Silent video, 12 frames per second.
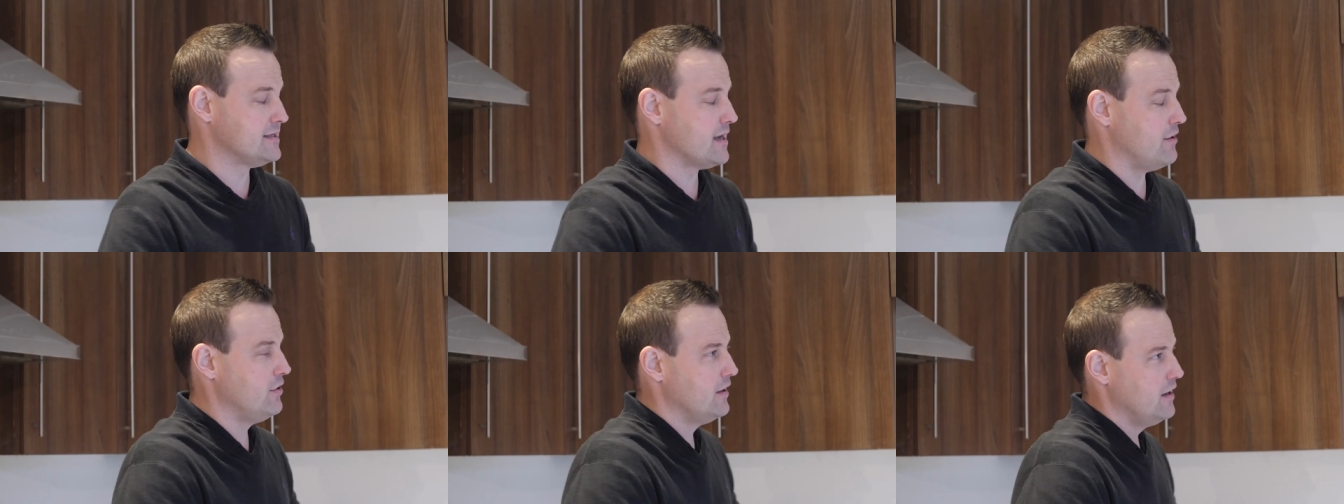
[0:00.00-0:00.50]

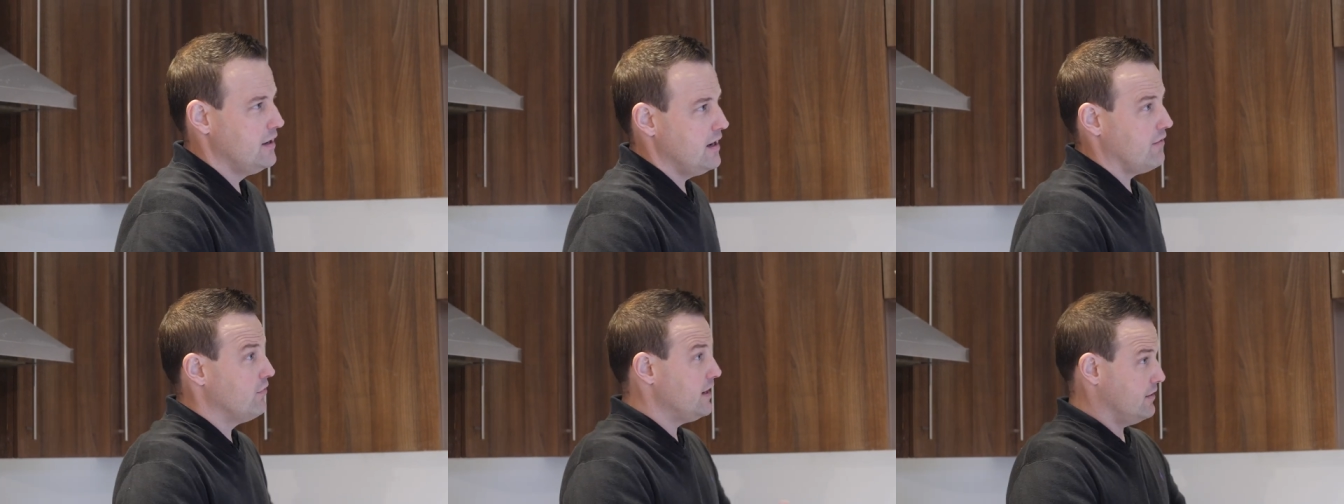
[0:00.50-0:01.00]
So
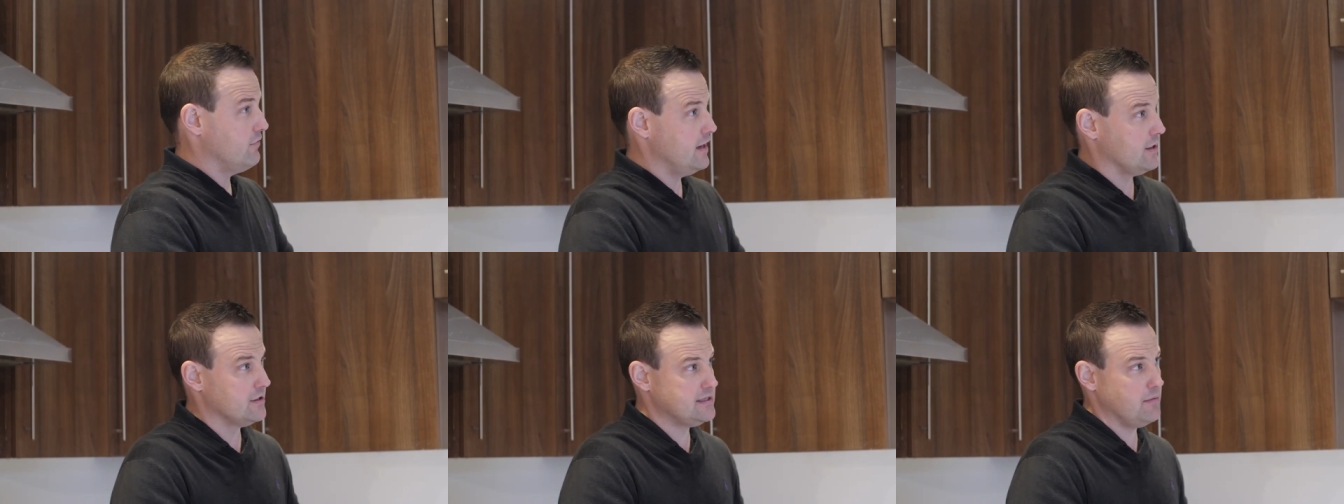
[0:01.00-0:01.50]
yeah, really,
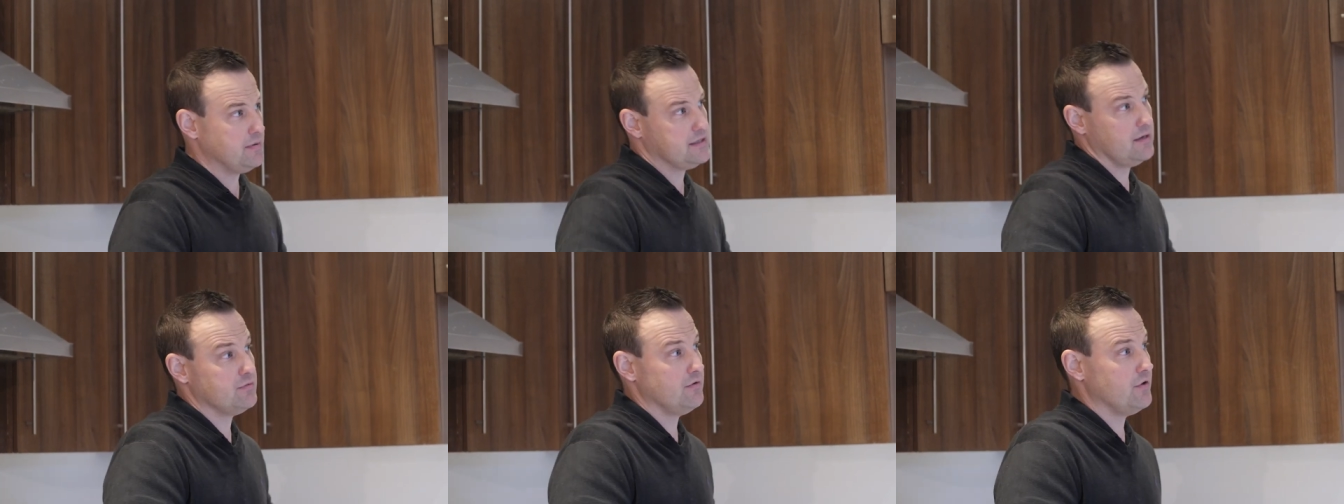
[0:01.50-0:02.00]
really good tip in
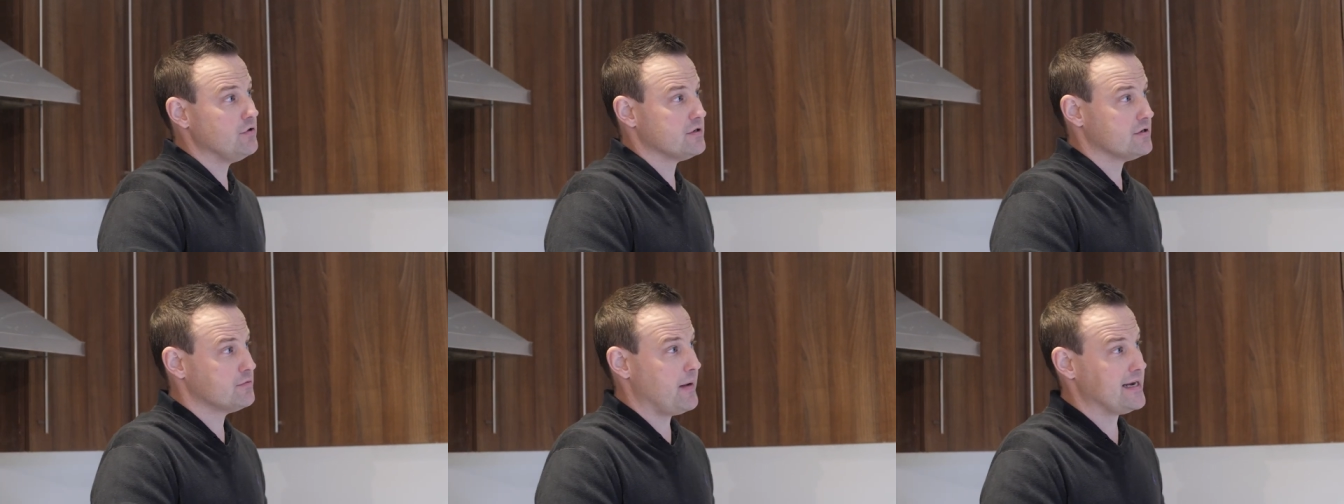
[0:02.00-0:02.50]
terms of use
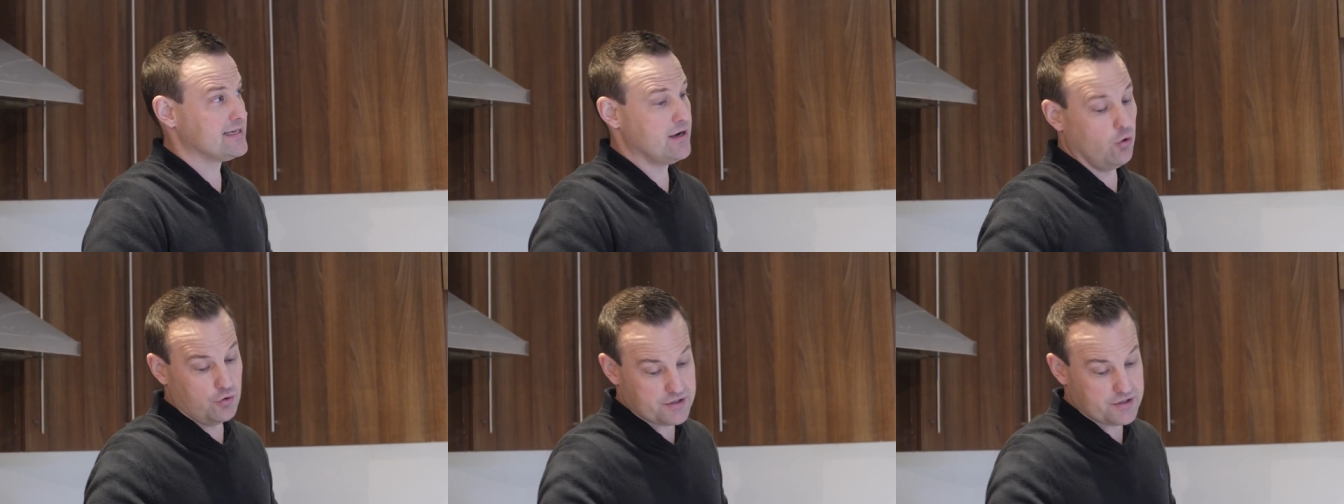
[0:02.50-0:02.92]
of space. And it